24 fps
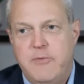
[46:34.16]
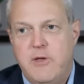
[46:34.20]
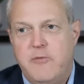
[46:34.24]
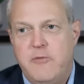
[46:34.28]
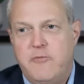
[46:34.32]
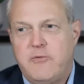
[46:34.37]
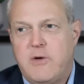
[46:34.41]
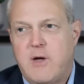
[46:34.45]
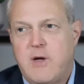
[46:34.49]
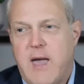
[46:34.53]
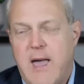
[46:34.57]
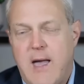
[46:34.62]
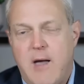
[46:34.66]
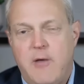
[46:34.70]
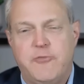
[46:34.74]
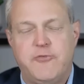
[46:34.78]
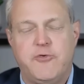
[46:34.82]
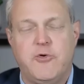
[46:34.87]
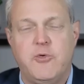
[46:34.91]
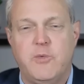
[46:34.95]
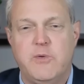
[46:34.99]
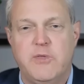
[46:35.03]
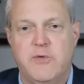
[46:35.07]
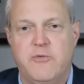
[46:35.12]

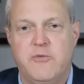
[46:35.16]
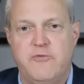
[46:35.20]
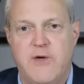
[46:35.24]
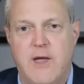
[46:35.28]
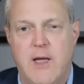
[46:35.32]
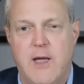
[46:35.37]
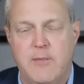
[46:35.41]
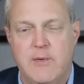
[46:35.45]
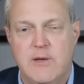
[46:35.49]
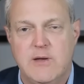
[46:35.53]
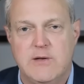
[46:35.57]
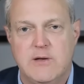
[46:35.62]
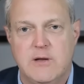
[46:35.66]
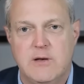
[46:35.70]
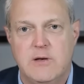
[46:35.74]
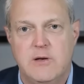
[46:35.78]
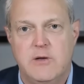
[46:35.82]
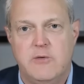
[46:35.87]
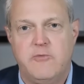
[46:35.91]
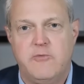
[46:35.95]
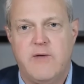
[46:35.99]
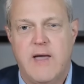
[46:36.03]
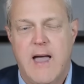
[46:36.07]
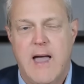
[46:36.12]
counseled with the families and
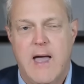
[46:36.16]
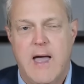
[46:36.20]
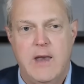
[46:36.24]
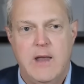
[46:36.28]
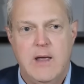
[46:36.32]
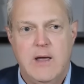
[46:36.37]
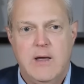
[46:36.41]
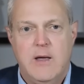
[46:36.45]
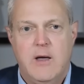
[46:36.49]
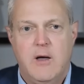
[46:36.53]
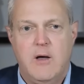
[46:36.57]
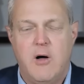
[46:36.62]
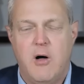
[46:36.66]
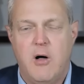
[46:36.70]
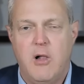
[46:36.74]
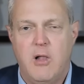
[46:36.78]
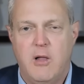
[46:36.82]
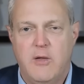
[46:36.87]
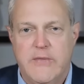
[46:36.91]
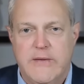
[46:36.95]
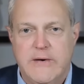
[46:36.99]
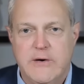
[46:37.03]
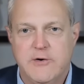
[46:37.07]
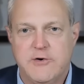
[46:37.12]
you've got
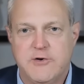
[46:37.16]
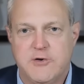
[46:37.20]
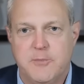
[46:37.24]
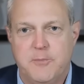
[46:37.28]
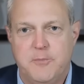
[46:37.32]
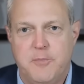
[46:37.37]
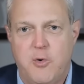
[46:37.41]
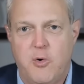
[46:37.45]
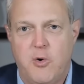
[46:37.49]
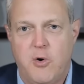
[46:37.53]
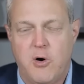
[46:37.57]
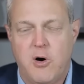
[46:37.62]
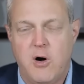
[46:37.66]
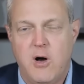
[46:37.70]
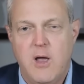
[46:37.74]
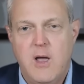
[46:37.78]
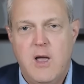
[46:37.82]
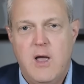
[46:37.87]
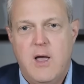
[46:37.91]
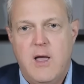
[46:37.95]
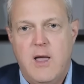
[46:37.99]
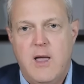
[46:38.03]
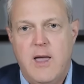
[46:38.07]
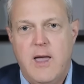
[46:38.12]
all of their support,
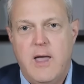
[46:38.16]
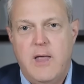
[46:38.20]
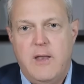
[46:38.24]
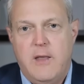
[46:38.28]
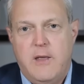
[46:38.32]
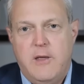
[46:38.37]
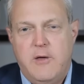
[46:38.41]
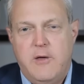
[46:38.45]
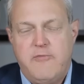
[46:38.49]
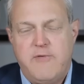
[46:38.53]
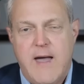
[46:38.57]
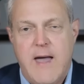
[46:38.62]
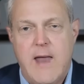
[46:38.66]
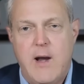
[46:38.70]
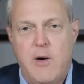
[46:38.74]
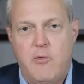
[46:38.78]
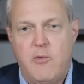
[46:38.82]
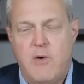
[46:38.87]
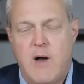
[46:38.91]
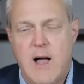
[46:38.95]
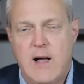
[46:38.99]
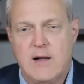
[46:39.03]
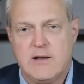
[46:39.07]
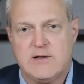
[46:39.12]
and you've got a
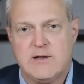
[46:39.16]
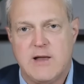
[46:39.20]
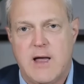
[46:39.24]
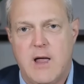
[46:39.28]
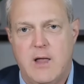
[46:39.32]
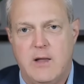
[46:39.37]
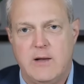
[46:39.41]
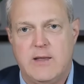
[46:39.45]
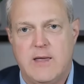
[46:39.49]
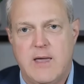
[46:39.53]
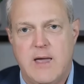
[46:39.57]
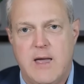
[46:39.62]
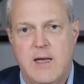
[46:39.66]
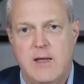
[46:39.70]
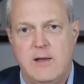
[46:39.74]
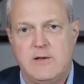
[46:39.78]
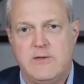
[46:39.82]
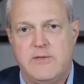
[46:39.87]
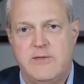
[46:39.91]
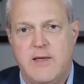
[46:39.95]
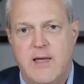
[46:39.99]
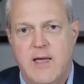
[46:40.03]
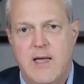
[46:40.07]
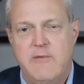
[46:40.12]
rock solid case.
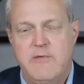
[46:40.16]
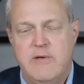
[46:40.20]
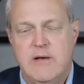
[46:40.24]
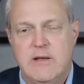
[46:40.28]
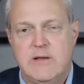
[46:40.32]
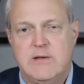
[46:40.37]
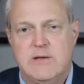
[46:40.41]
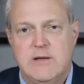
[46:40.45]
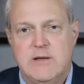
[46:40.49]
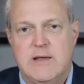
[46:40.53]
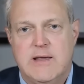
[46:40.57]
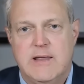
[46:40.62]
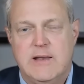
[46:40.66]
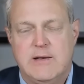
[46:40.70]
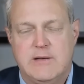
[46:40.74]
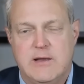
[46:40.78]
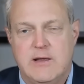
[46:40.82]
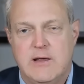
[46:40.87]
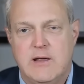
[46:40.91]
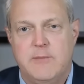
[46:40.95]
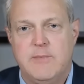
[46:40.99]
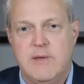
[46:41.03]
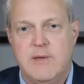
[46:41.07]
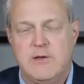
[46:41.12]
The evidence against
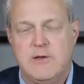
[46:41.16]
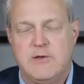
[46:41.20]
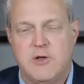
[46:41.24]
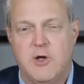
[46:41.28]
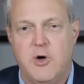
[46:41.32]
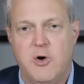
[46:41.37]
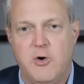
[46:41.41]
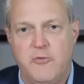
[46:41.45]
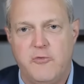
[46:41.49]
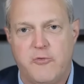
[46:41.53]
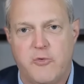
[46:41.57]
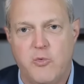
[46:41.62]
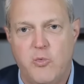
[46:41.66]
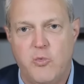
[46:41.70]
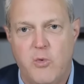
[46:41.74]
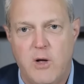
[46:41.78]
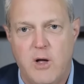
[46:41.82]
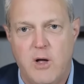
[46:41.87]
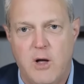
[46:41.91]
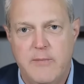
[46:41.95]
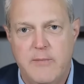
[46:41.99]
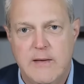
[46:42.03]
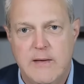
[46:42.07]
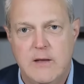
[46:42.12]
him is
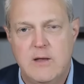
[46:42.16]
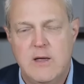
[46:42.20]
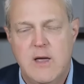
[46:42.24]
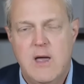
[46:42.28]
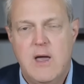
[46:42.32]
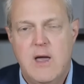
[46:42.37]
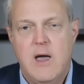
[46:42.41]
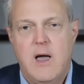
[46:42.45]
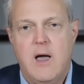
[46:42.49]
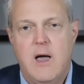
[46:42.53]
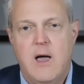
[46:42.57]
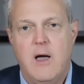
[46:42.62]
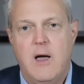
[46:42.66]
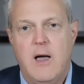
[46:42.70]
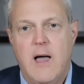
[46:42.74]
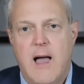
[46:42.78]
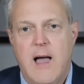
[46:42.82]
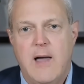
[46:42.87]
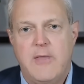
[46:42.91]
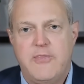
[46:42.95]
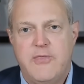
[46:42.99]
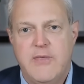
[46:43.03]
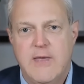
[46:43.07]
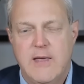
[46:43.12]
overwhelming.
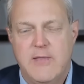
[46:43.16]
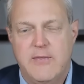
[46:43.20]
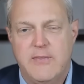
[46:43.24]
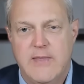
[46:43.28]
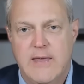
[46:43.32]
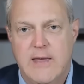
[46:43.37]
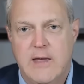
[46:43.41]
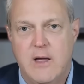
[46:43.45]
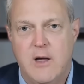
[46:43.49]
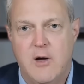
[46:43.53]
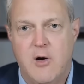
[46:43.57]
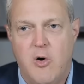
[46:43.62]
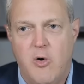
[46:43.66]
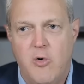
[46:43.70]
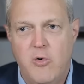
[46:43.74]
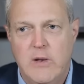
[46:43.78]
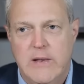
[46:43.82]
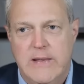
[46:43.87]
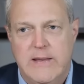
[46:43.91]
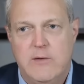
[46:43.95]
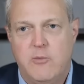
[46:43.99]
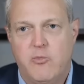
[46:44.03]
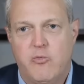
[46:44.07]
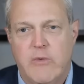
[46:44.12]
I think the
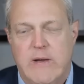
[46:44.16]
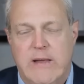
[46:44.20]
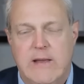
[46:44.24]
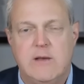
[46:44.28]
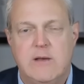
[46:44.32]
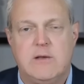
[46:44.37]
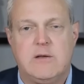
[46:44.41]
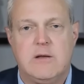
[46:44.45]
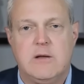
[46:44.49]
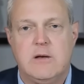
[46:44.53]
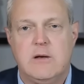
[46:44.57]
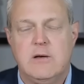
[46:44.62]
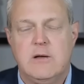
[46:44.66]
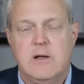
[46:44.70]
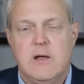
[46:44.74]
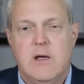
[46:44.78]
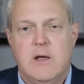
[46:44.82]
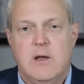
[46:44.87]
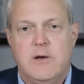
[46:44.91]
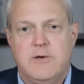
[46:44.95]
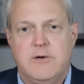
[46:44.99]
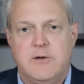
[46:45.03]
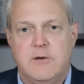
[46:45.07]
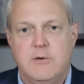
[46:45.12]
only reason
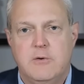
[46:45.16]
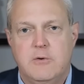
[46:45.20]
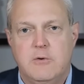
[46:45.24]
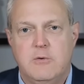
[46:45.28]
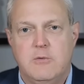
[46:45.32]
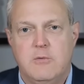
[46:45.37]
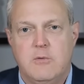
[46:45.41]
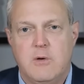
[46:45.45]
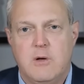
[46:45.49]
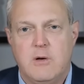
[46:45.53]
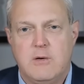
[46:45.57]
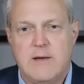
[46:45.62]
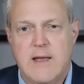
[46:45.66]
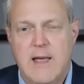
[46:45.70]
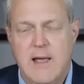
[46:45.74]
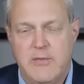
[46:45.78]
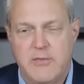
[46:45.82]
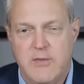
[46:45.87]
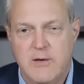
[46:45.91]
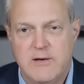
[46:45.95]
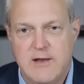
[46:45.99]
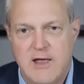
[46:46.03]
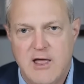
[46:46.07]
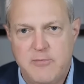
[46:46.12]
to take
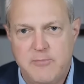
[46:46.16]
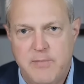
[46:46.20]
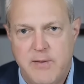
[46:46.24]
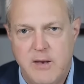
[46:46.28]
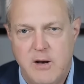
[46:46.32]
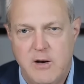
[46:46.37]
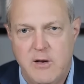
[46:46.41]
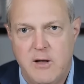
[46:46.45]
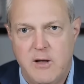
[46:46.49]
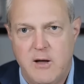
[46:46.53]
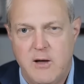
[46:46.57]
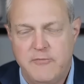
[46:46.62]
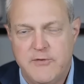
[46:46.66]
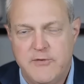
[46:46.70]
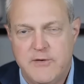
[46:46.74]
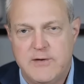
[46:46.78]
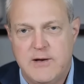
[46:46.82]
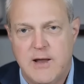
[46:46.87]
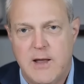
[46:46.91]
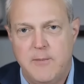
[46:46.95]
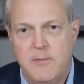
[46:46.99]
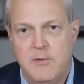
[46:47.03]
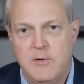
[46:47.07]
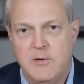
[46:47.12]
the death penalty off the
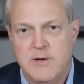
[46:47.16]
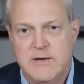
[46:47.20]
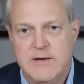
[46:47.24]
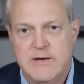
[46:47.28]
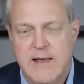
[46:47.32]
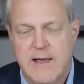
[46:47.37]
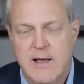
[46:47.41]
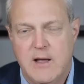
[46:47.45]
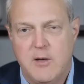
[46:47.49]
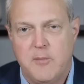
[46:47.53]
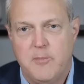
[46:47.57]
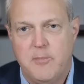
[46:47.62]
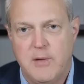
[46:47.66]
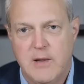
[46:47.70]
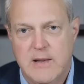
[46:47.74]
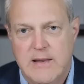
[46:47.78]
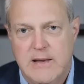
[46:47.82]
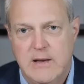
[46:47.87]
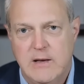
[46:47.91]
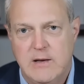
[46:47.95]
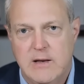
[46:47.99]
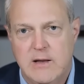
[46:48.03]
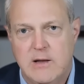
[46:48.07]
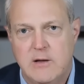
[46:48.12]
table and to take a
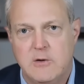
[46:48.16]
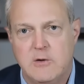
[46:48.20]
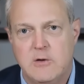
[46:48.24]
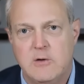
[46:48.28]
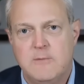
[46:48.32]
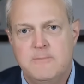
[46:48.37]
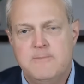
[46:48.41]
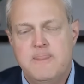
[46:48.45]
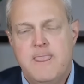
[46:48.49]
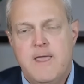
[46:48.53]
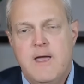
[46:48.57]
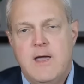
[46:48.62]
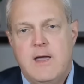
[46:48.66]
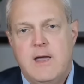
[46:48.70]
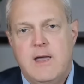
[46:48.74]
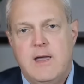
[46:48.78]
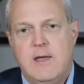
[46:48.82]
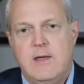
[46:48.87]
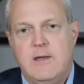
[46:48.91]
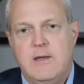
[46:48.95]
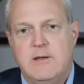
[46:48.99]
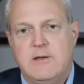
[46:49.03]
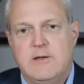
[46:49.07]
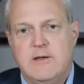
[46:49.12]
plea deal
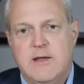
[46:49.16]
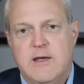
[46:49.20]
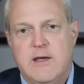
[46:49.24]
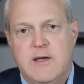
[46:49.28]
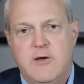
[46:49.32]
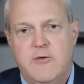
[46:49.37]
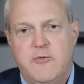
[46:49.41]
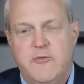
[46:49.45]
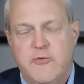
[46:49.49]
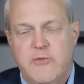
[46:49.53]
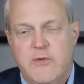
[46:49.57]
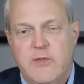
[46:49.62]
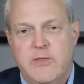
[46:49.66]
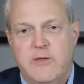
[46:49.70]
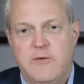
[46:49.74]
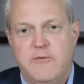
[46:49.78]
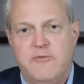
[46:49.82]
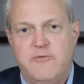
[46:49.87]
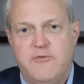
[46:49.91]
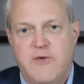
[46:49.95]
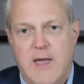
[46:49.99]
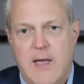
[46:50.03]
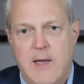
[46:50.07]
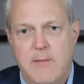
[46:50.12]
is if the
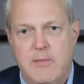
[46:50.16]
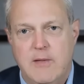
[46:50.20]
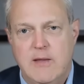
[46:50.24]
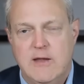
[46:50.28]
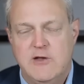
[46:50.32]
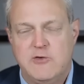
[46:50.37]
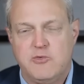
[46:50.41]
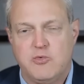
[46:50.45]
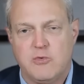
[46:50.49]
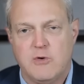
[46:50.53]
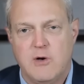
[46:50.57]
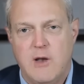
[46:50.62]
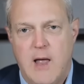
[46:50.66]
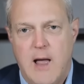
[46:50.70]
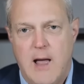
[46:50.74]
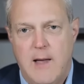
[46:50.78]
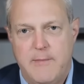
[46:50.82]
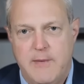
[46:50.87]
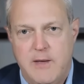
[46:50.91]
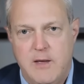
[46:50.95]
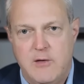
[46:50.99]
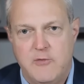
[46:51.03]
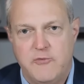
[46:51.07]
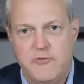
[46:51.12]
families were
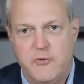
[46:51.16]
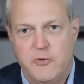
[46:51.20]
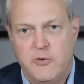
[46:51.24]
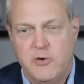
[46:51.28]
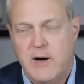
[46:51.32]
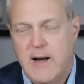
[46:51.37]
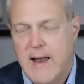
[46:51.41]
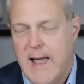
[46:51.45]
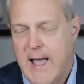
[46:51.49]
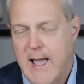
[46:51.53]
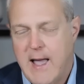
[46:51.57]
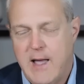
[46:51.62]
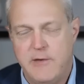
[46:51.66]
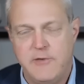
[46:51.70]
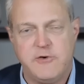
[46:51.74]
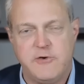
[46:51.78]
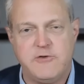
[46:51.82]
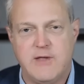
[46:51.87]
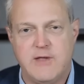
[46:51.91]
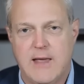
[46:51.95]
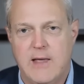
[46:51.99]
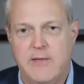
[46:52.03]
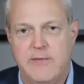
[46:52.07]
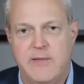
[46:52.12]
lobbying for it. I
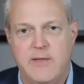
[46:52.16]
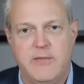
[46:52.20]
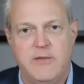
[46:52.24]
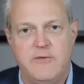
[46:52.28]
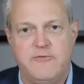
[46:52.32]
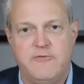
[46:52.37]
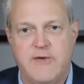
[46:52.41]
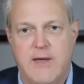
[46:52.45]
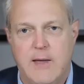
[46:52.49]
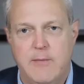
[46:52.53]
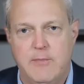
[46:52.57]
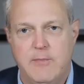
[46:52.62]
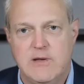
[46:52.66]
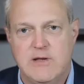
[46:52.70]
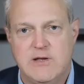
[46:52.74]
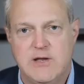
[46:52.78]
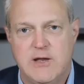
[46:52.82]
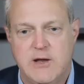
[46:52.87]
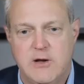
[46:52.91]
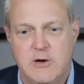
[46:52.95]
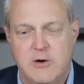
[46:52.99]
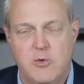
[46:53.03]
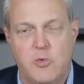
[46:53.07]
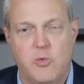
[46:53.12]
understand that the families
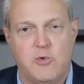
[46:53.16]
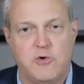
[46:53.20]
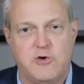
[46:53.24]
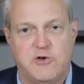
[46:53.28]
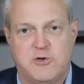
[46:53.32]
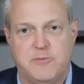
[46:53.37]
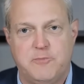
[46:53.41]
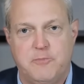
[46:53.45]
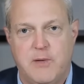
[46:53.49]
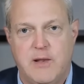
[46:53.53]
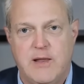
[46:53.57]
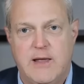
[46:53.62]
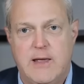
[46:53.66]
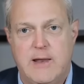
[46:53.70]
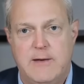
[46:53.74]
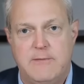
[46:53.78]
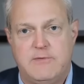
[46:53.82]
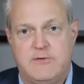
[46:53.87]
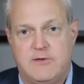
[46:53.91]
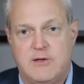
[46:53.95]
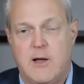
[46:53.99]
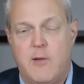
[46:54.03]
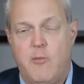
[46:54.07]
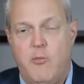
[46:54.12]
here were split.
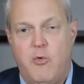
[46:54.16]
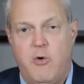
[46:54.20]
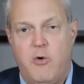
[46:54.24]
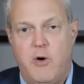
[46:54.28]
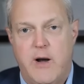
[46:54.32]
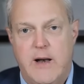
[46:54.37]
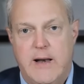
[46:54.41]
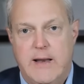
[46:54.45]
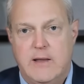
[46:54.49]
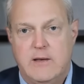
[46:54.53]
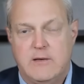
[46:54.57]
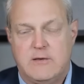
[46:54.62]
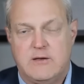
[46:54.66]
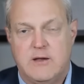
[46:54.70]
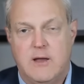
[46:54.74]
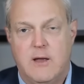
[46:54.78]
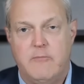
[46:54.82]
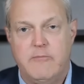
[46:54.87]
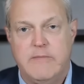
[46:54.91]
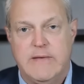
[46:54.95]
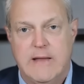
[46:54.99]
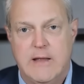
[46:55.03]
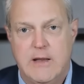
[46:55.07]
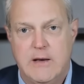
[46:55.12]
Some wanted it,
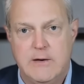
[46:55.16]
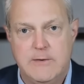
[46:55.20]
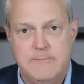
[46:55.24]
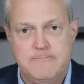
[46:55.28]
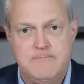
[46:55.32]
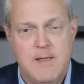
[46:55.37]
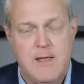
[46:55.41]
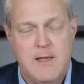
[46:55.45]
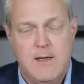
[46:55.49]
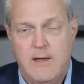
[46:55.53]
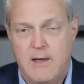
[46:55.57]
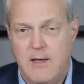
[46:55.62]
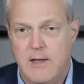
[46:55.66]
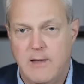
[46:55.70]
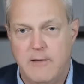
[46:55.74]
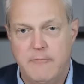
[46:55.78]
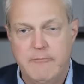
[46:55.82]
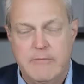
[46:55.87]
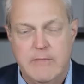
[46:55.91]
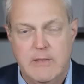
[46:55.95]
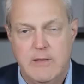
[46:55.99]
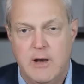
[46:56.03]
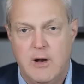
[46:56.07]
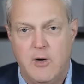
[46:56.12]
some didn't.
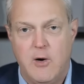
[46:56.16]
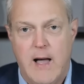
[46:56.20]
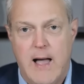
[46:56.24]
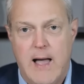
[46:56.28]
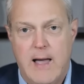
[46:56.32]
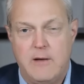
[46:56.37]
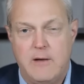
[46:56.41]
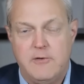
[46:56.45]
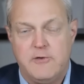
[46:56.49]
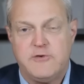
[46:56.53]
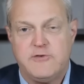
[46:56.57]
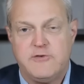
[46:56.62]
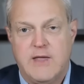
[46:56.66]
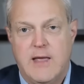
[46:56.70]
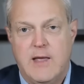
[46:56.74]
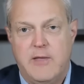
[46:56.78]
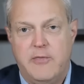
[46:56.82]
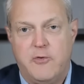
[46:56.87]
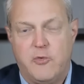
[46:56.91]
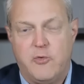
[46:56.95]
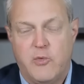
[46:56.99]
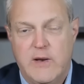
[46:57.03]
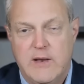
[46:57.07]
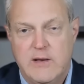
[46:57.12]
And, I
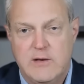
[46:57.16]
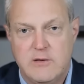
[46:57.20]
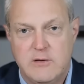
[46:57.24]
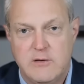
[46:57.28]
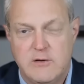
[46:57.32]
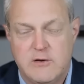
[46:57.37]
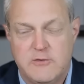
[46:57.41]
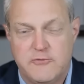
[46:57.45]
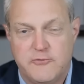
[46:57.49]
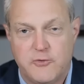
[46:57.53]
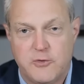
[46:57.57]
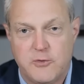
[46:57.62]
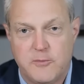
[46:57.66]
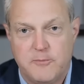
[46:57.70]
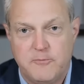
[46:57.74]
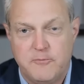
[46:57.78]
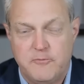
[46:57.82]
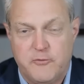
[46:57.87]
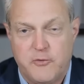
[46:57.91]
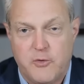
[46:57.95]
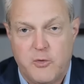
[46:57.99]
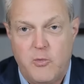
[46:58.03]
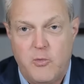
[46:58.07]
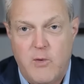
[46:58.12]
understand the reasons for
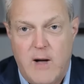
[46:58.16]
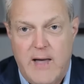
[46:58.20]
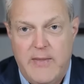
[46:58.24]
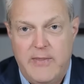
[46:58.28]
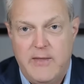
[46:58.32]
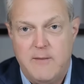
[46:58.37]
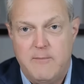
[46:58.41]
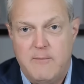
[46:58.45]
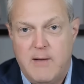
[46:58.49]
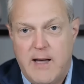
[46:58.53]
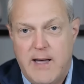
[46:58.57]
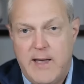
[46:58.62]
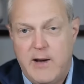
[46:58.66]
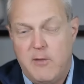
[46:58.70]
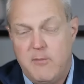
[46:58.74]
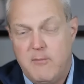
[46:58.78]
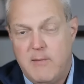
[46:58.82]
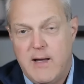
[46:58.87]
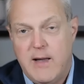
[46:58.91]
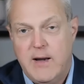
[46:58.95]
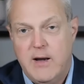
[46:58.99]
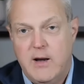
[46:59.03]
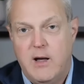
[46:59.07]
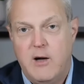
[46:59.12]
why they might or
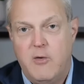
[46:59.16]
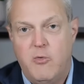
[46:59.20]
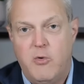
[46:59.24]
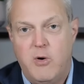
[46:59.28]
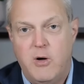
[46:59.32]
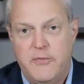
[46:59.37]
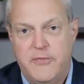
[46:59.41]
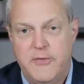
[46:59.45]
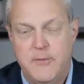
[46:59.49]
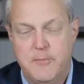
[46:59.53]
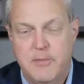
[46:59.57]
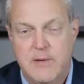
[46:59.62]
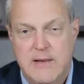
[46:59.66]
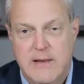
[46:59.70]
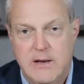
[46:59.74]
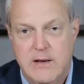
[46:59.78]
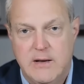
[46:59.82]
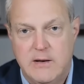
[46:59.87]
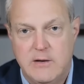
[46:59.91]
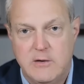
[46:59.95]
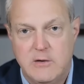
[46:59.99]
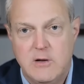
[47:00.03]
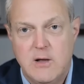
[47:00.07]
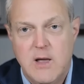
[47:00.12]
might not want the plea
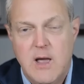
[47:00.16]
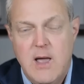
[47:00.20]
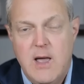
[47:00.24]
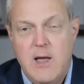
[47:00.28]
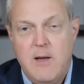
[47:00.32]
deal.